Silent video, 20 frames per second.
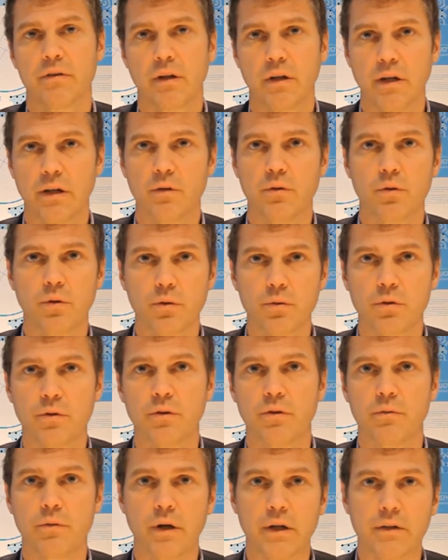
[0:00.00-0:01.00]
they need to go to
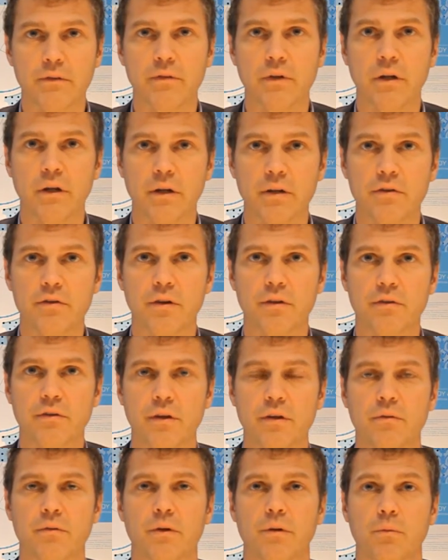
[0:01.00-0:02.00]
the right village,
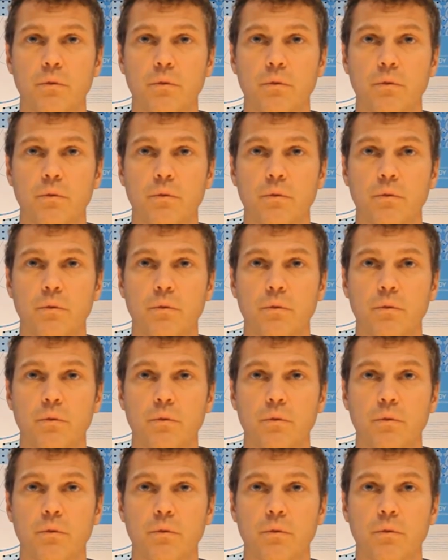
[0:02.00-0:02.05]
etc.